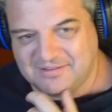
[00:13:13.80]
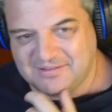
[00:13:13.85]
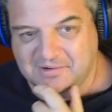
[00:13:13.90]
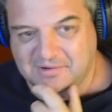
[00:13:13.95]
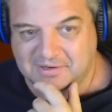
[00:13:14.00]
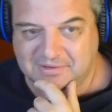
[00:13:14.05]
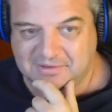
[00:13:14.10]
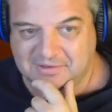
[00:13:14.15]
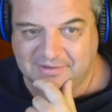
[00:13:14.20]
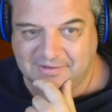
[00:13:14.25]

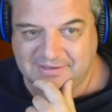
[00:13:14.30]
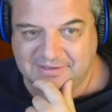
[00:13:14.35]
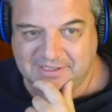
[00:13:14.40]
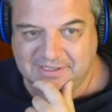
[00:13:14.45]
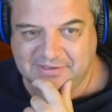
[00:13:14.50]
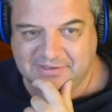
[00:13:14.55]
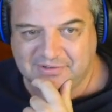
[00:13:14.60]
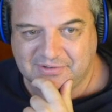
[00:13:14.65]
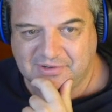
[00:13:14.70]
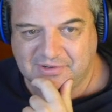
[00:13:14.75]
Well, I
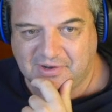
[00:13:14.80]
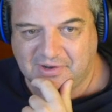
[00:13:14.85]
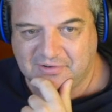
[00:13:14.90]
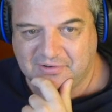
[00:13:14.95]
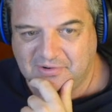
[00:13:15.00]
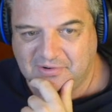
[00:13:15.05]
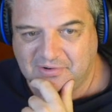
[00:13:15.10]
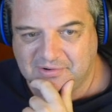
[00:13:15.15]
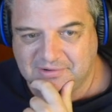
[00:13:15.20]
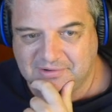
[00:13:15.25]
think he just
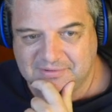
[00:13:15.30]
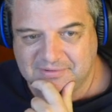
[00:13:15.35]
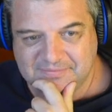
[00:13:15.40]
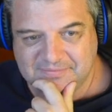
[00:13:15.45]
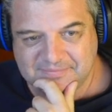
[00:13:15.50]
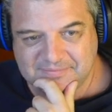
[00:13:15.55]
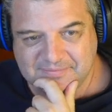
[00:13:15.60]
goes along.